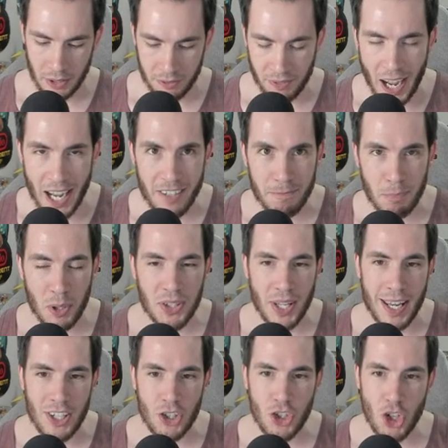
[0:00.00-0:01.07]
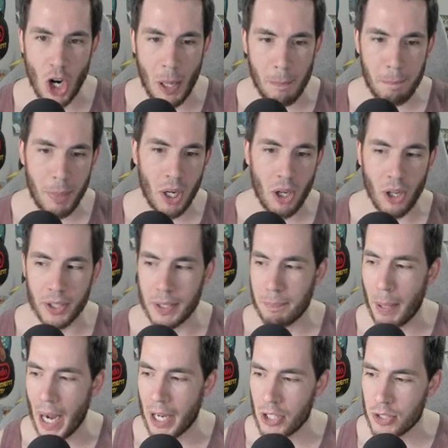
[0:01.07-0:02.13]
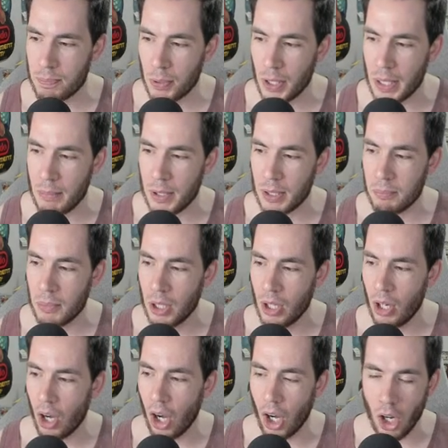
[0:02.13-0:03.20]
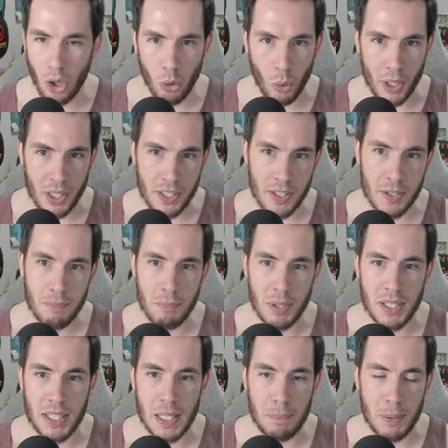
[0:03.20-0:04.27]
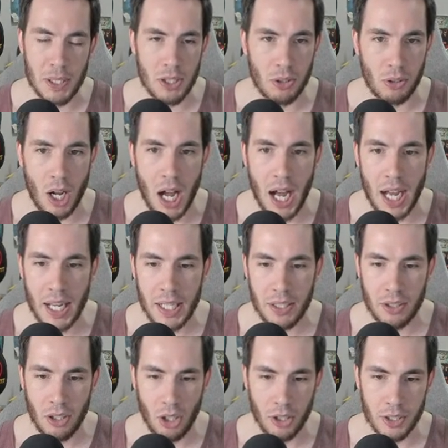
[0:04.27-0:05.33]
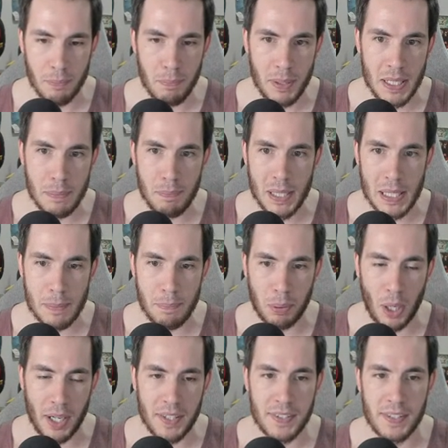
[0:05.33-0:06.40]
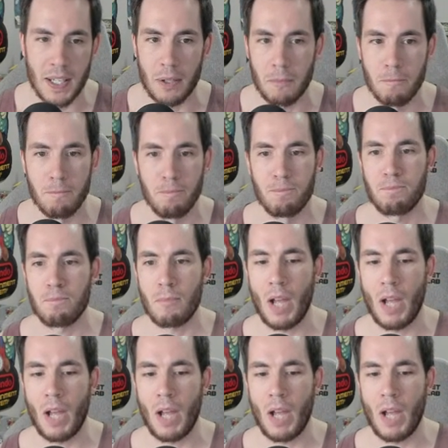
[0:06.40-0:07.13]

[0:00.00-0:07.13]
5% jump on the buyer's premium always be keeping your eye on the BP price there. Fair warning.